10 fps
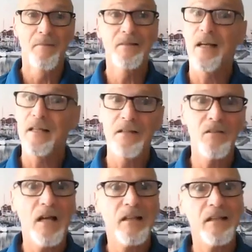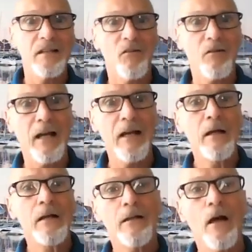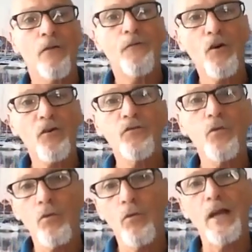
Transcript: me tell you, he's not kidding, okay? Now, the first neural